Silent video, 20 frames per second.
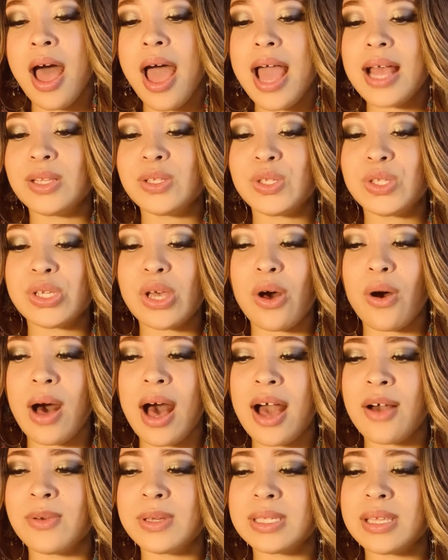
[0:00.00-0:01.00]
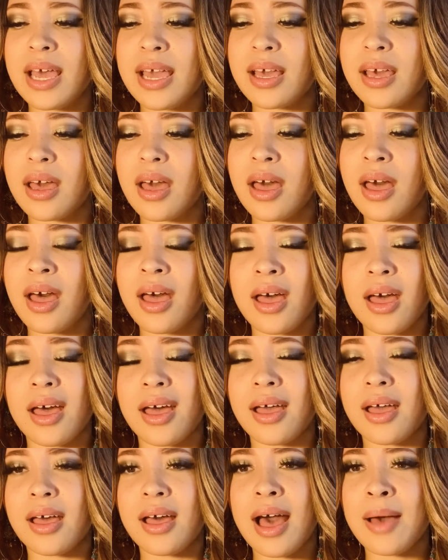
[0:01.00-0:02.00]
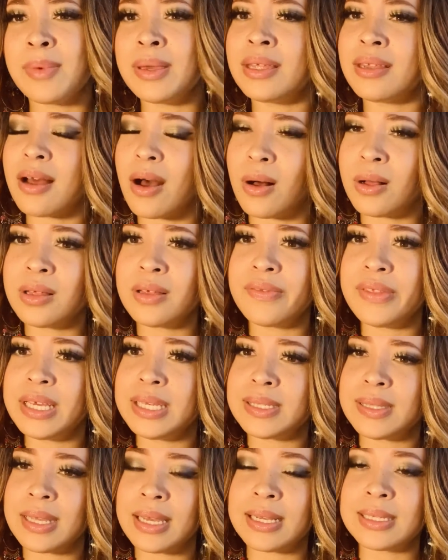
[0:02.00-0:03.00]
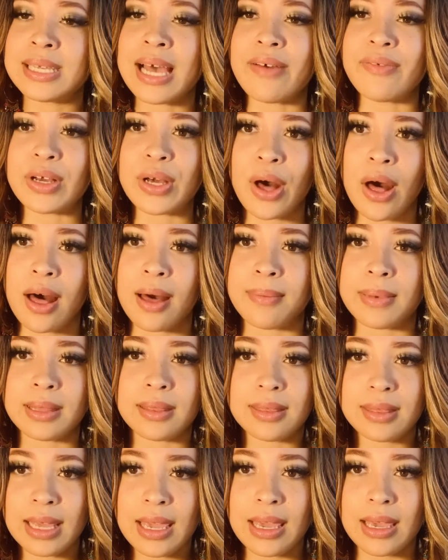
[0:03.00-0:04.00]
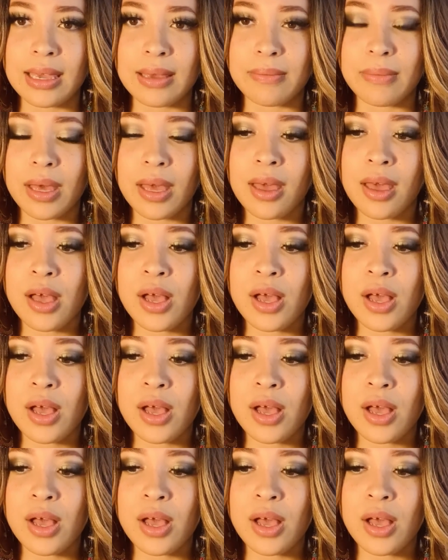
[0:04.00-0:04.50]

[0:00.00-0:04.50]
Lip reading: And so I was like, all of these things have a common theme.